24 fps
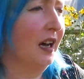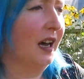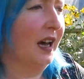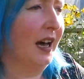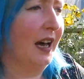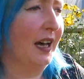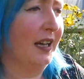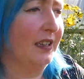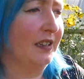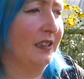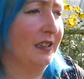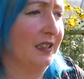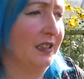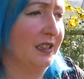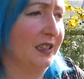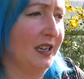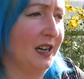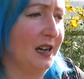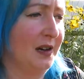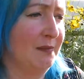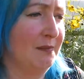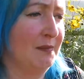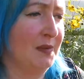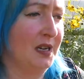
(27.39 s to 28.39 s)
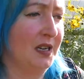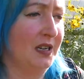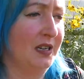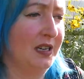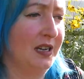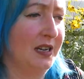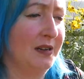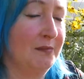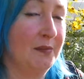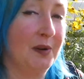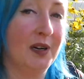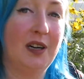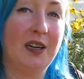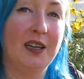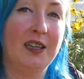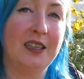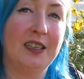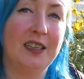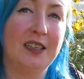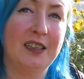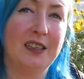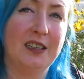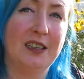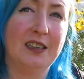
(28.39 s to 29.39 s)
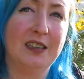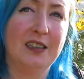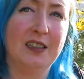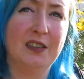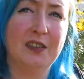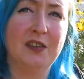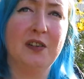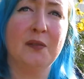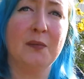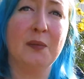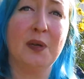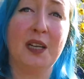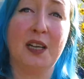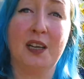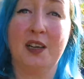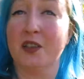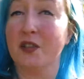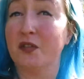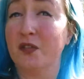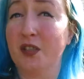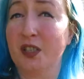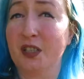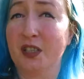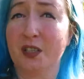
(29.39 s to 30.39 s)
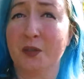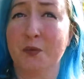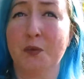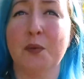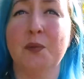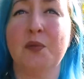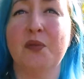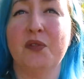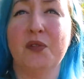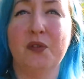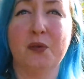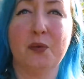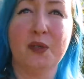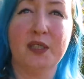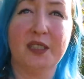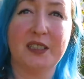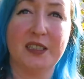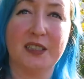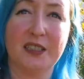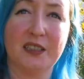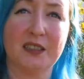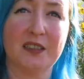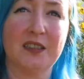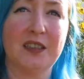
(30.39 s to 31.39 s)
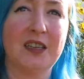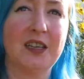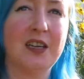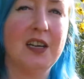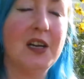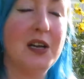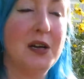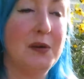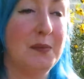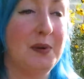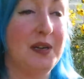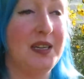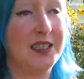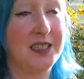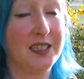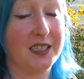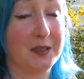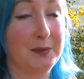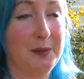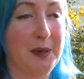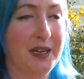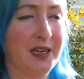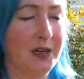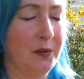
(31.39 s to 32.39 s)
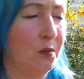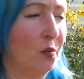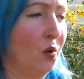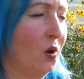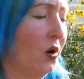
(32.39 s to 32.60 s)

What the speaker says: and in my not my last video, the one before where I did a piece explaining